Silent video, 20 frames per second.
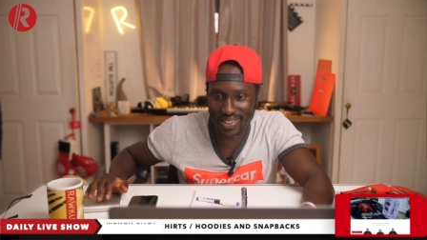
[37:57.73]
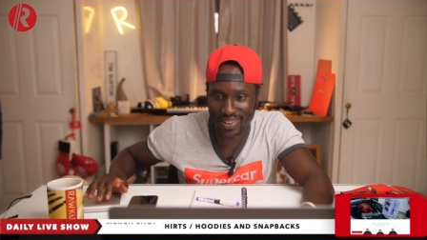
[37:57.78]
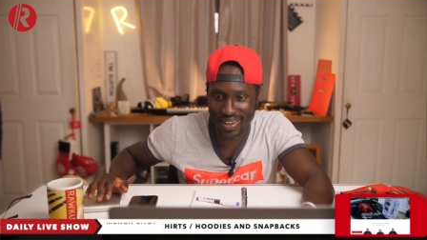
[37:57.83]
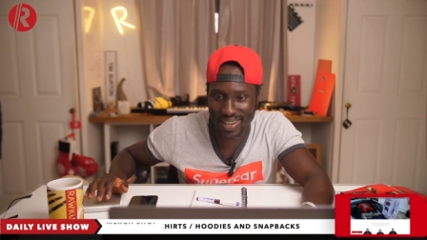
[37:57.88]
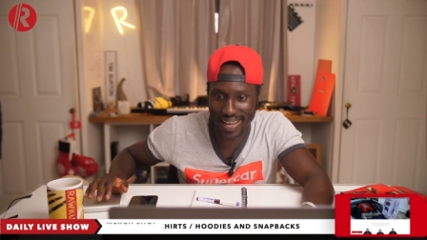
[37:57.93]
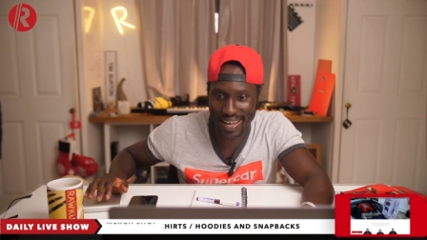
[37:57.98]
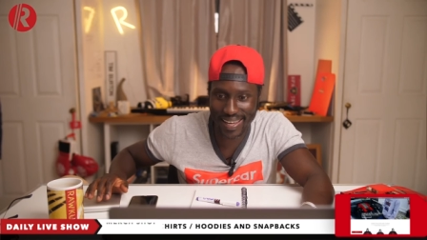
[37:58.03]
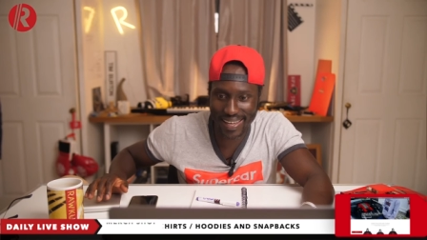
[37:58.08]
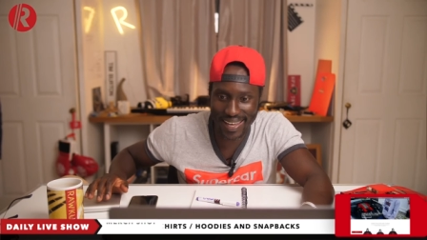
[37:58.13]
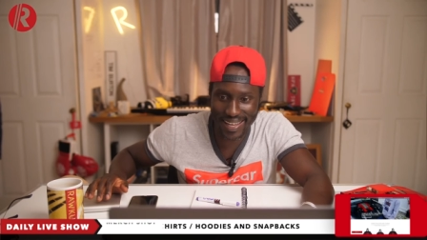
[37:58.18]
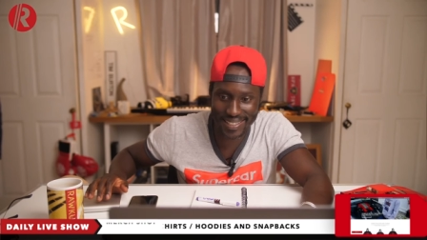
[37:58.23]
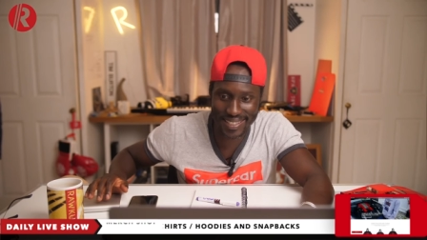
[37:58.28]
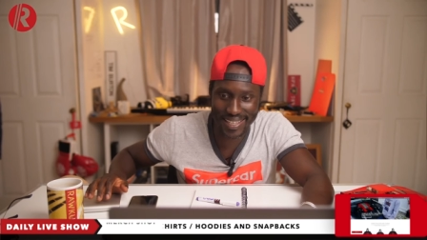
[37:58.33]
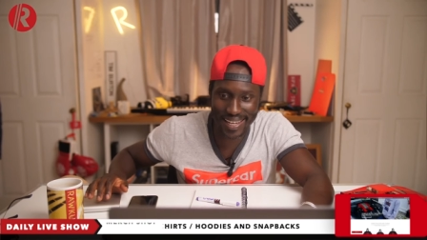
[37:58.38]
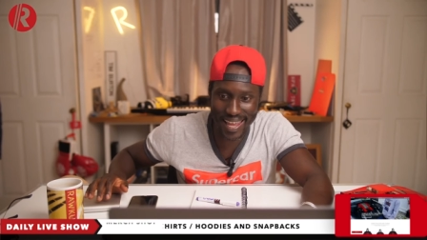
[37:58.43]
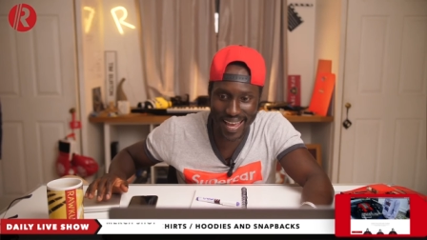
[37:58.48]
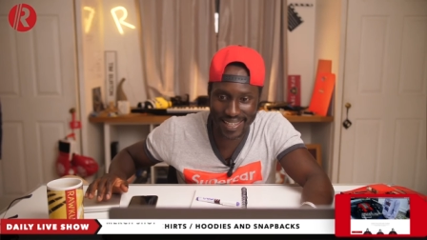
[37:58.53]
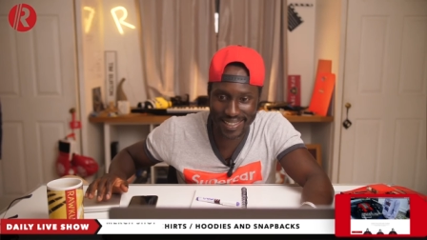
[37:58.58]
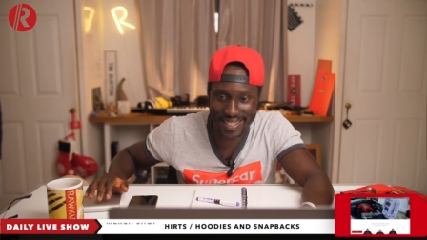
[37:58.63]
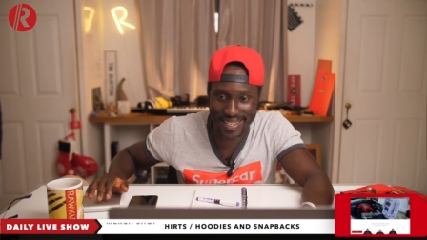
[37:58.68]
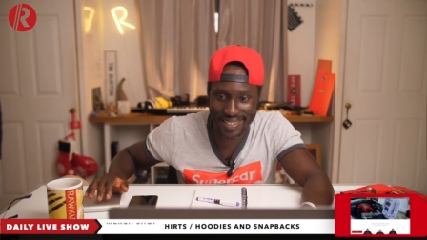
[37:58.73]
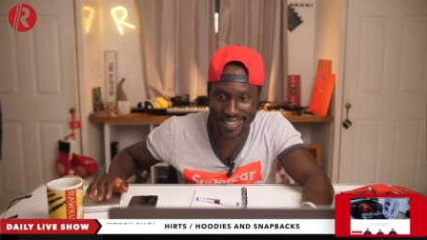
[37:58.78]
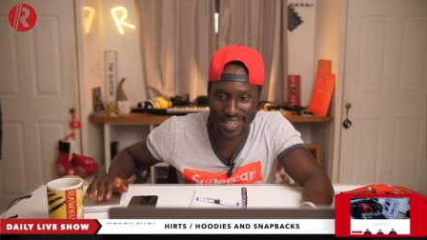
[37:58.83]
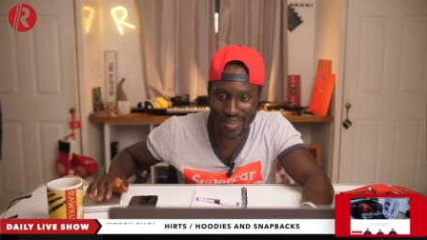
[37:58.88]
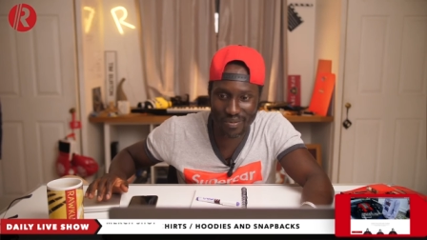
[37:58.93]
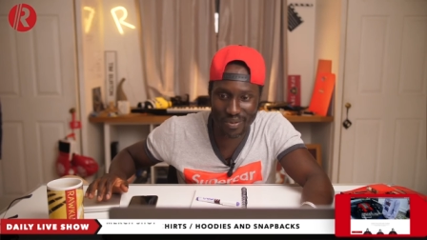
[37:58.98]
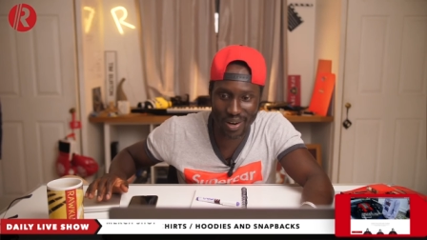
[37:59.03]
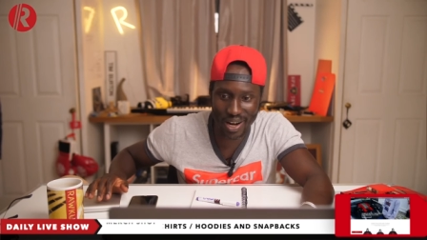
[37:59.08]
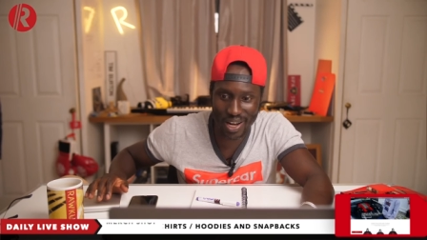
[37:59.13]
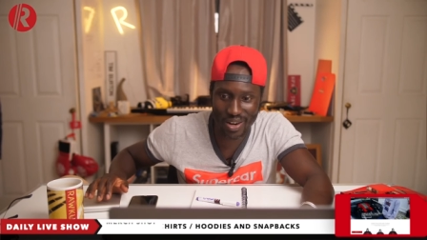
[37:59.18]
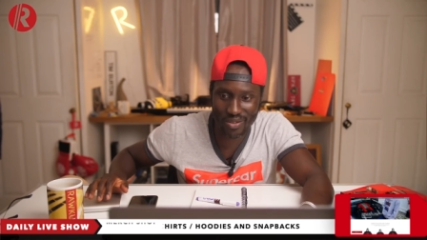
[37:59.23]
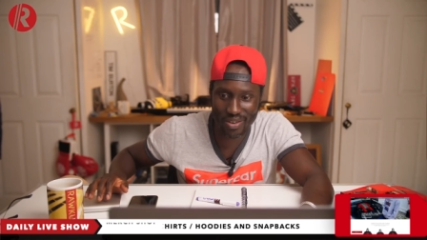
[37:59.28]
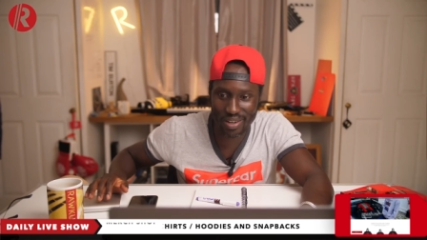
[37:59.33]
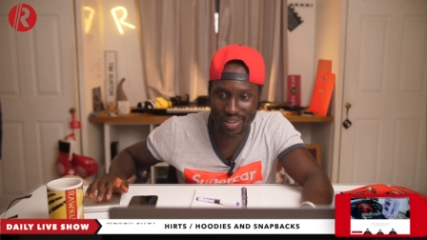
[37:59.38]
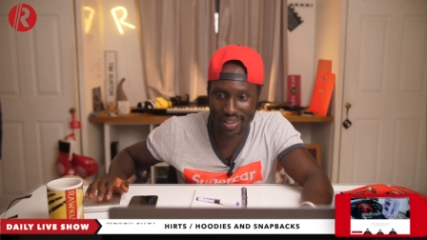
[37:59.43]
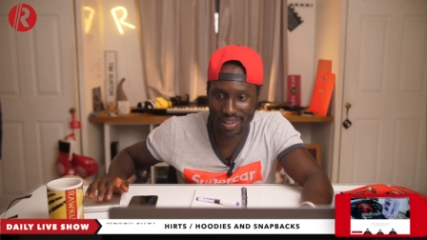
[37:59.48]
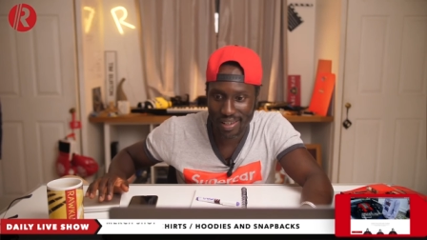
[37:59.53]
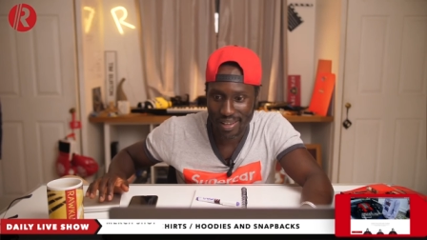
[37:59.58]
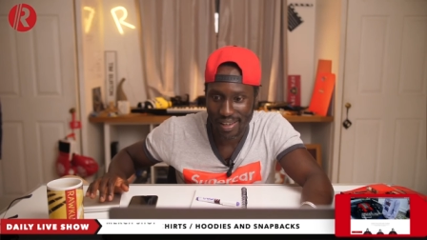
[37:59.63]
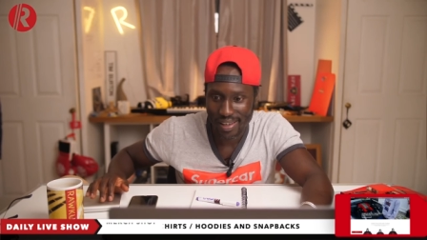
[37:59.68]
So I guess he likes the
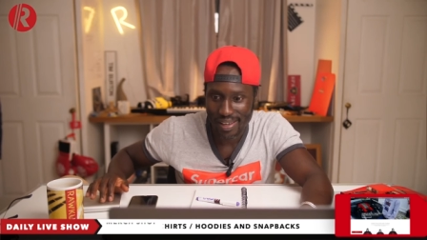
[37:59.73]
Z400